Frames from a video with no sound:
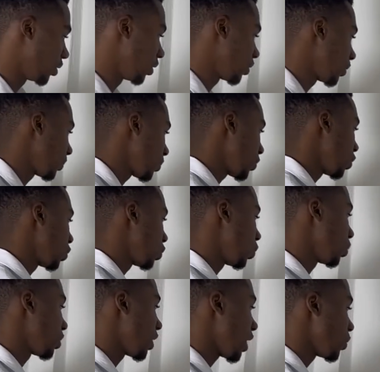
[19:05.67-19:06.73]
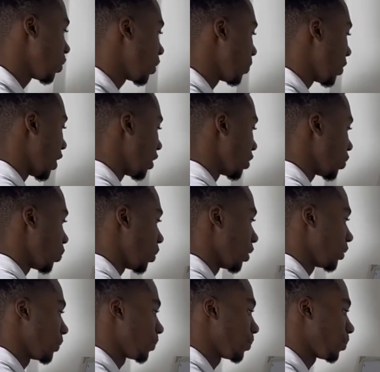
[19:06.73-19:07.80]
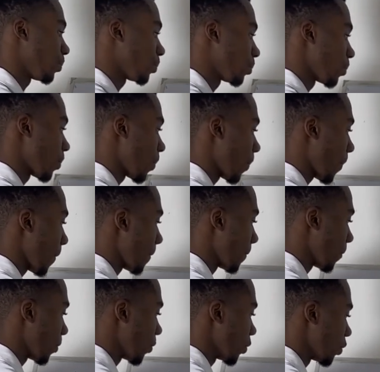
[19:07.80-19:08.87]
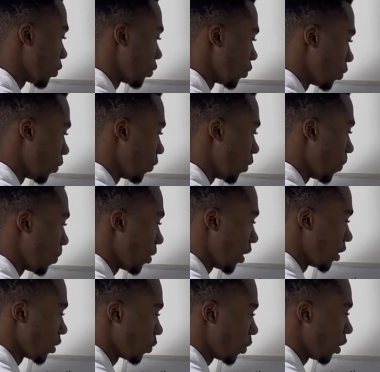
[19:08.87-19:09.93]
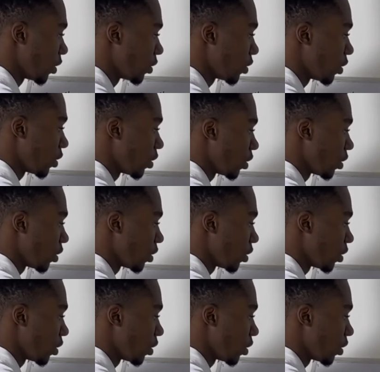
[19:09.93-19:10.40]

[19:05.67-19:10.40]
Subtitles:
it. So we'll start with plant 1. So for plant 1,